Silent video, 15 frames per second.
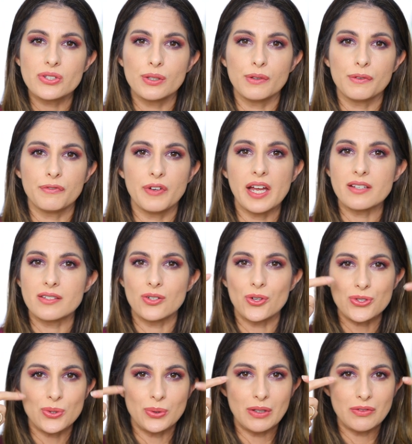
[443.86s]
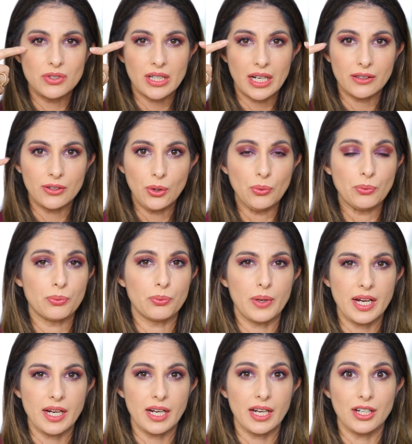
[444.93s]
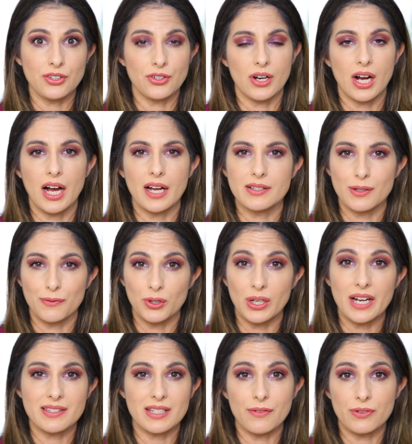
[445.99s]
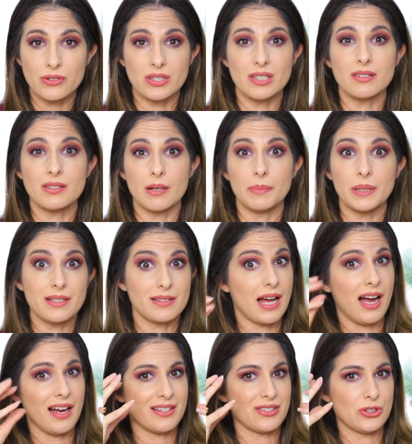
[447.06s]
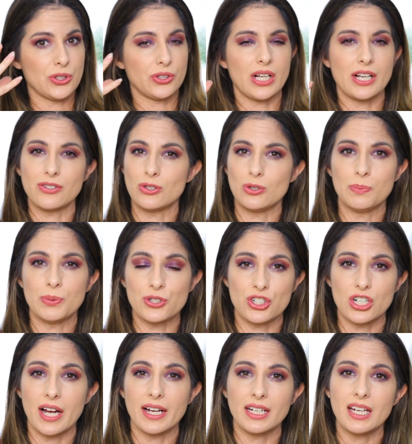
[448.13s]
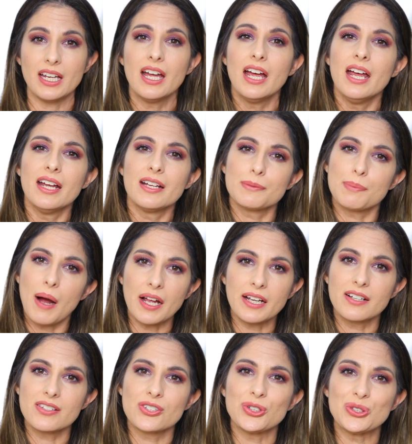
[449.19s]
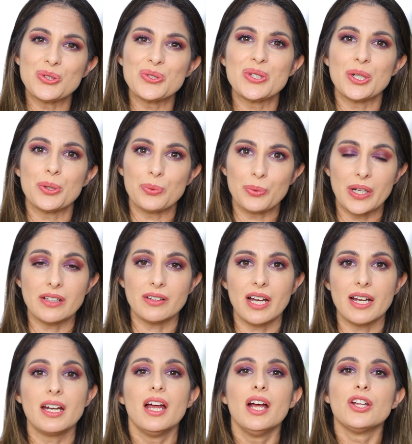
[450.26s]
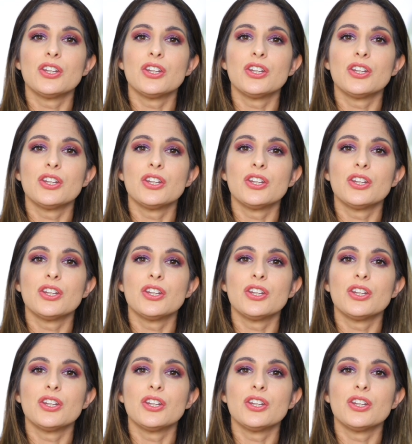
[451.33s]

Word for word: to the face. It also gives you that little ring in your eyes. If you guys ever see somebody's eyes look like super shiny, it's probably because they're using a ring light.